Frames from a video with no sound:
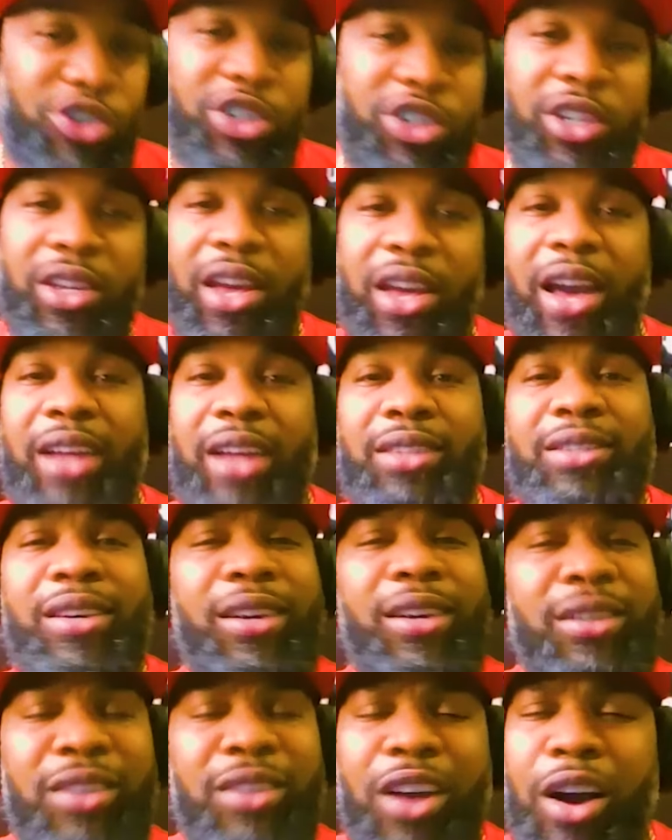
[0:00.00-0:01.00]
You got
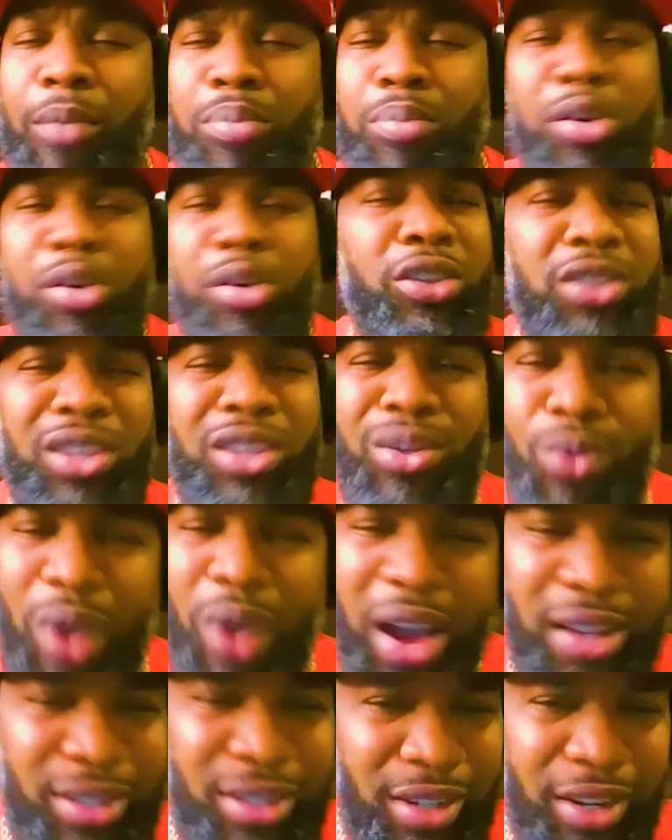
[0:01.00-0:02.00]
Booker T.
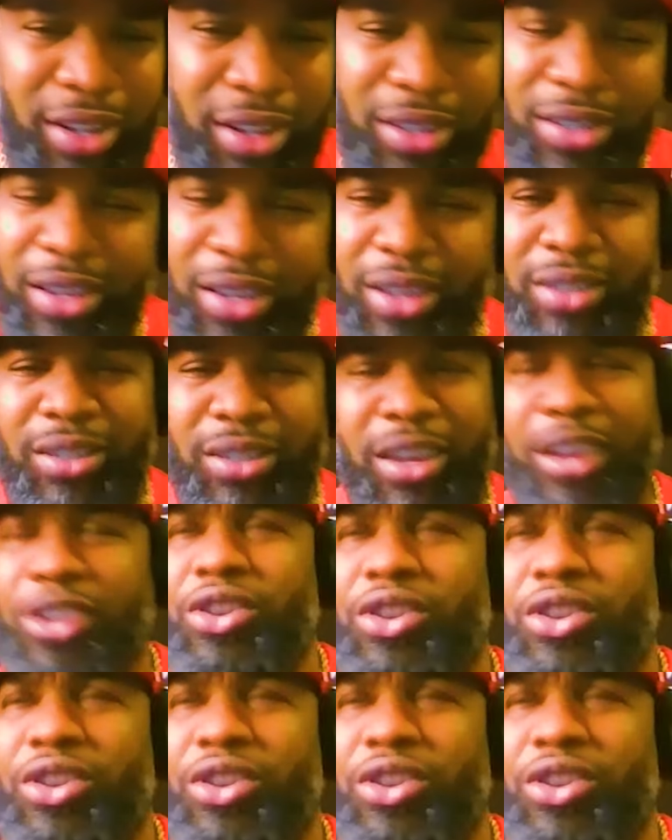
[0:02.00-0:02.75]
Washington to Tuskegee.